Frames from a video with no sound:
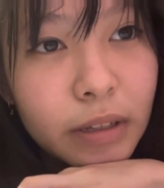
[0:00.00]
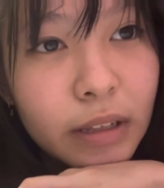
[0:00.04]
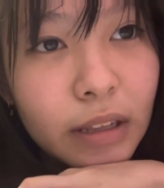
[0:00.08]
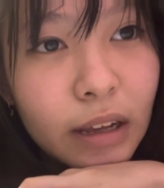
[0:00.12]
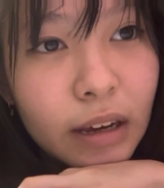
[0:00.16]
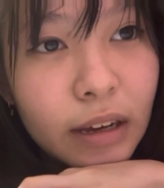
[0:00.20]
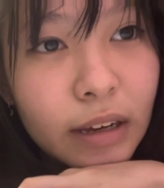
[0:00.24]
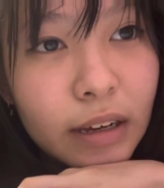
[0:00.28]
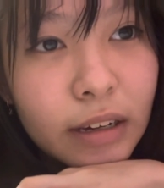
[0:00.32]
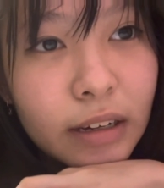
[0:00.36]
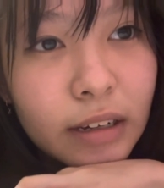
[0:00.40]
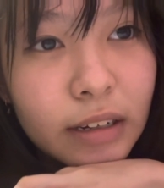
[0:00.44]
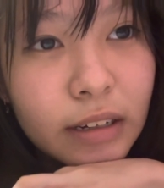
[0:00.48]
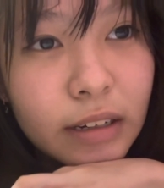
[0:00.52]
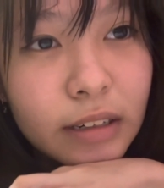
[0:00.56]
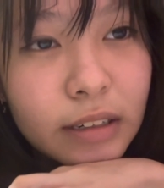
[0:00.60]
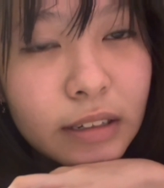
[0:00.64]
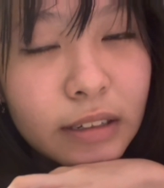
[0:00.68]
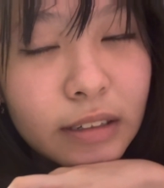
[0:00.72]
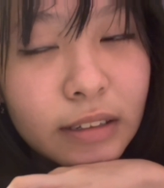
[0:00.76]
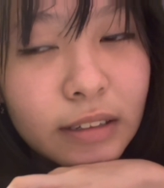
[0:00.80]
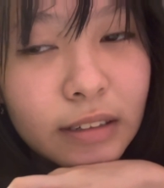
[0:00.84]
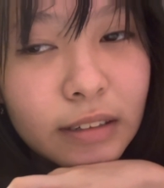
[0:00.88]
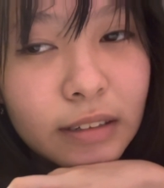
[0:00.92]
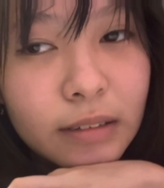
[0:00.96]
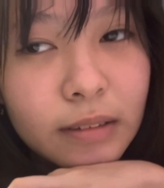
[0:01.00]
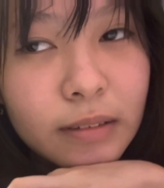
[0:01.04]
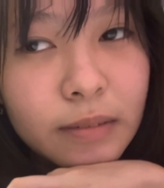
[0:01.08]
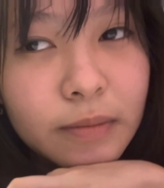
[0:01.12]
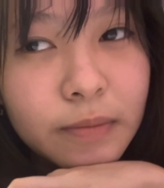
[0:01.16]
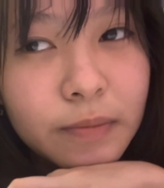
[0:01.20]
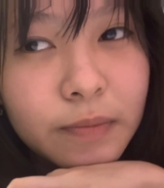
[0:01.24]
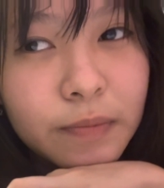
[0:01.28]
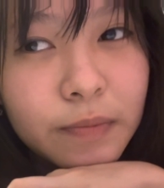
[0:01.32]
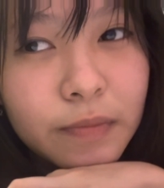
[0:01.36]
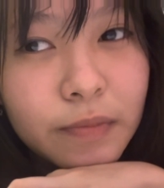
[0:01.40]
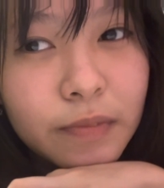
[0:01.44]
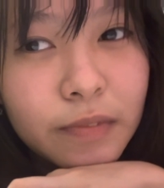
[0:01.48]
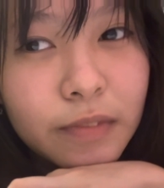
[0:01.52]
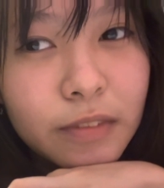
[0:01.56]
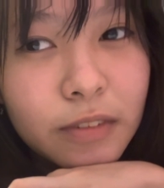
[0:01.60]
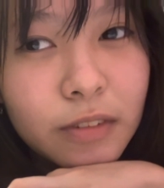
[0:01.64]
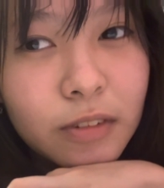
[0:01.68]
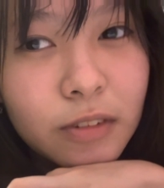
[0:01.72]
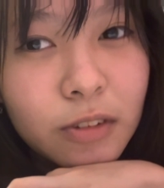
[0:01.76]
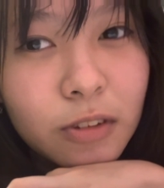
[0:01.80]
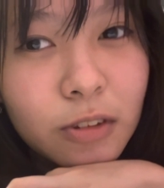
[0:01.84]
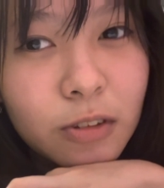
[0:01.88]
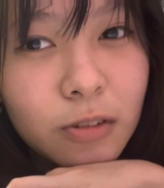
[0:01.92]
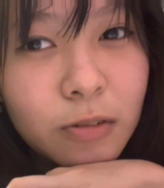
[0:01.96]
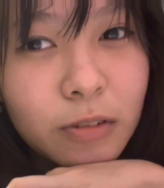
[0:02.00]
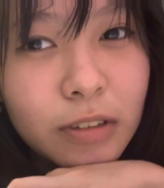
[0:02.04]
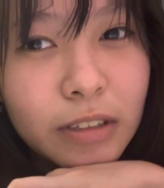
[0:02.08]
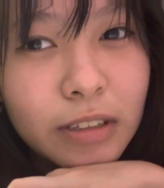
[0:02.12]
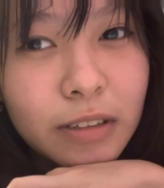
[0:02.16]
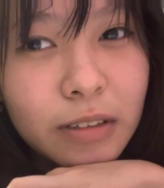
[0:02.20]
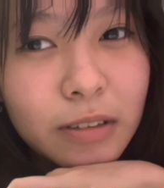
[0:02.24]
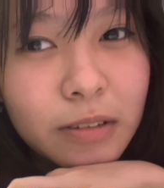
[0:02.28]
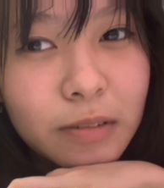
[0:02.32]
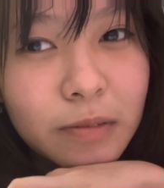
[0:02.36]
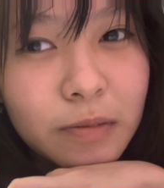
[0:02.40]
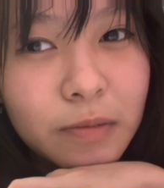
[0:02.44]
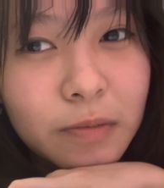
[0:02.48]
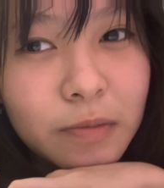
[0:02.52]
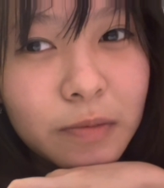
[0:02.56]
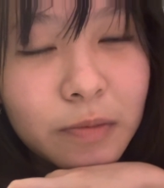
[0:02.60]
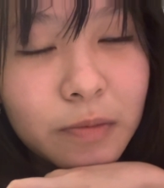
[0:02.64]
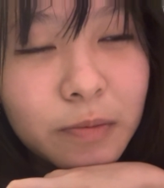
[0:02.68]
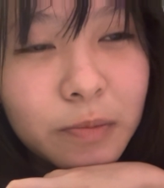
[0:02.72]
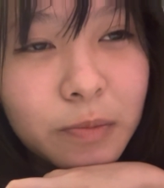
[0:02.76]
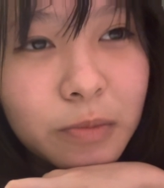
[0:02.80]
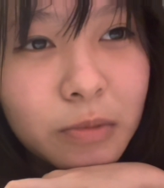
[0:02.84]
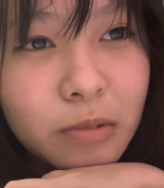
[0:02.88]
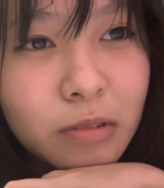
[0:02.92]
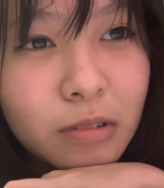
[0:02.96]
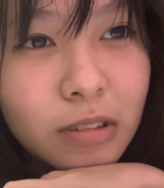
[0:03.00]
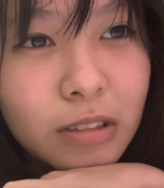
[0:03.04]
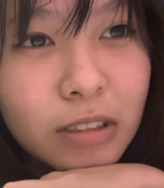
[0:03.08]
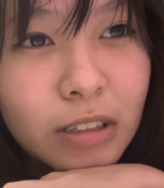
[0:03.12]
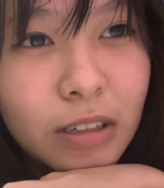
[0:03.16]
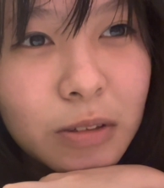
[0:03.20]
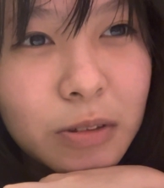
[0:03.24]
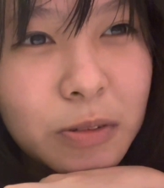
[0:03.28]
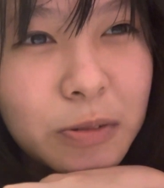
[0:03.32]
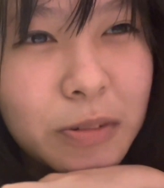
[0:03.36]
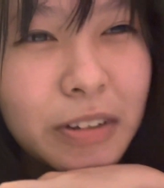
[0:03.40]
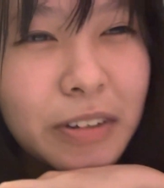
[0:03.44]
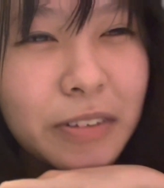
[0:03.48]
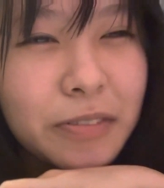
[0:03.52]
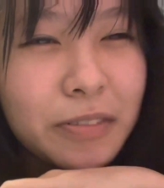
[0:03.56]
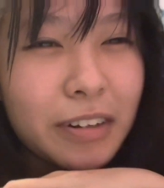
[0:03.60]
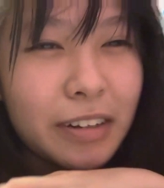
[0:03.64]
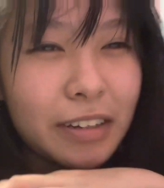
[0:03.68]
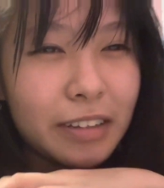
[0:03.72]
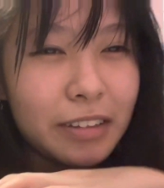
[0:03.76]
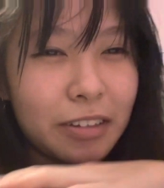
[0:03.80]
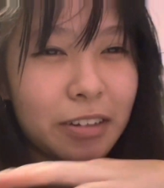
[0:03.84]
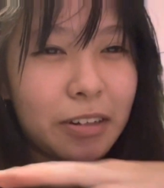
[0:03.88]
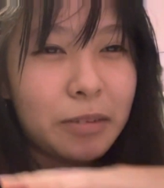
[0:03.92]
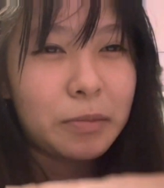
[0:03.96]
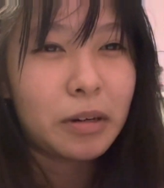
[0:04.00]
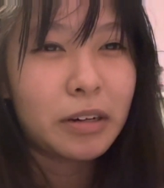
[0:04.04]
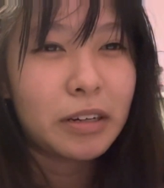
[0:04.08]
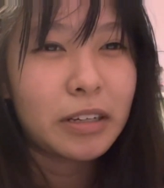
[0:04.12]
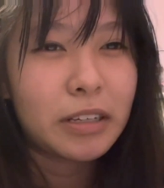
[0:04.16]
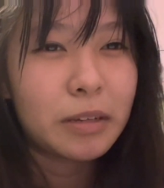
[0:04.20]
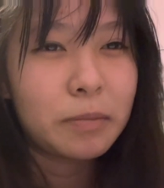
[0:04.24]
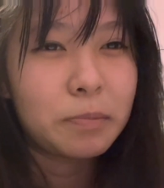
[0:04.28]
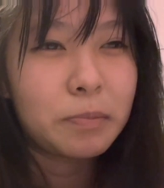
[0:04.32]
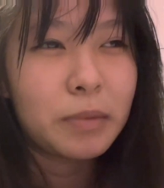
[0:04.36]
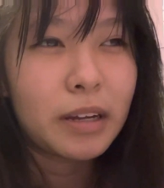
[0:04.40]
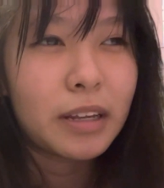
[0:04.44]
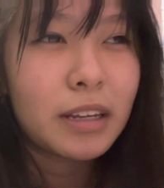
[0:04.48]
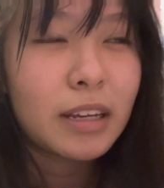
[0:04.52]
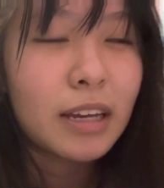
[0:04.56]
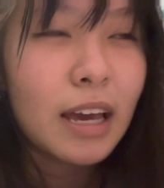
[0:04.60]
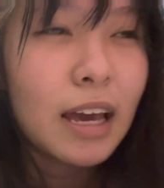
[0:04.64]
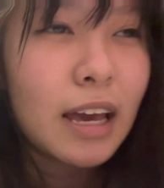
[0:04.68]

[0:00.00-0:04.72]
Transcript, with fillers: like uh doing push-ups whenever I think about him but